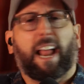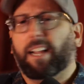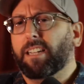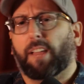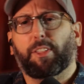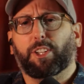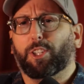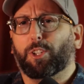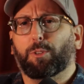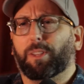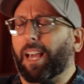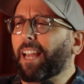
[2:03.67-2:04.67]
had nothing to
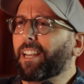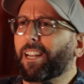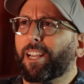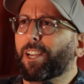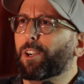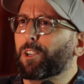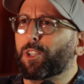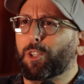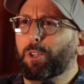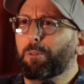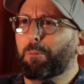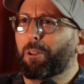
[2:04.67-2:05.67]
do with editing or
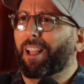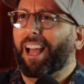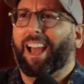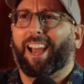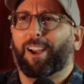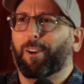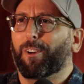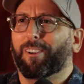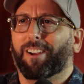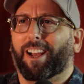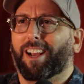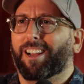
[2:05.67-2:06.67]
Zoom or lag
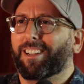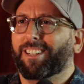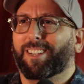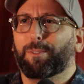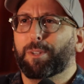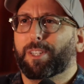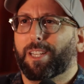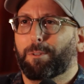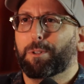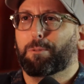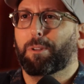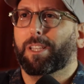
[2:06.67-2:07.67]
it
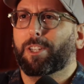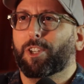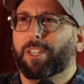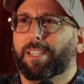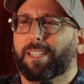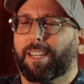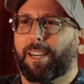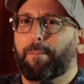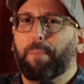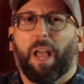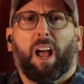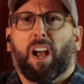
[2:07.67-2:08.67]
was really just
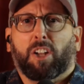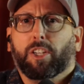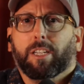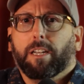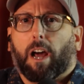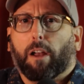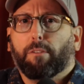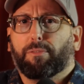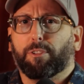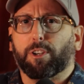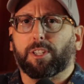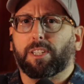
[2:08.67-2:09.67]
an
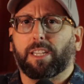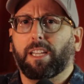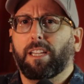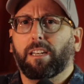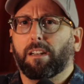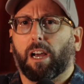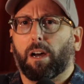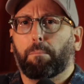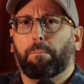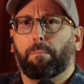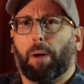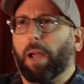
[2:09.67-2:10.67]
unforeseen
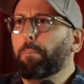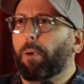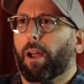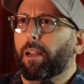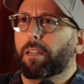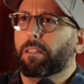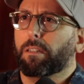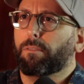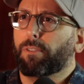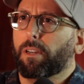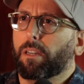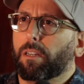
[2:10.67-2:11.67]
byproduct
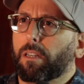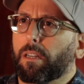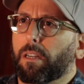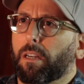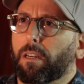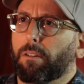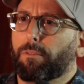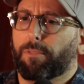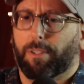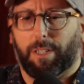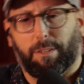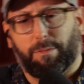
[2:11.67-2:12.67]

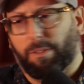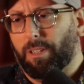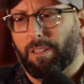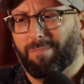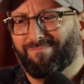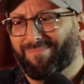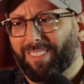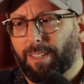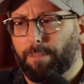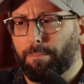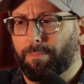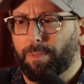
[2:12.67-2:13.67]
of a
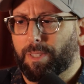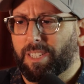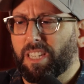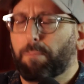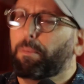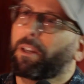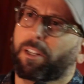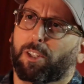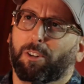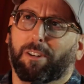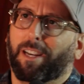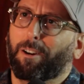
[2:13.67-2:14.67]
snip in a
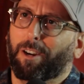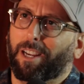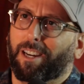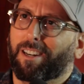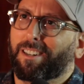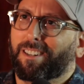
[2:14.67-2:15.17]
certain area.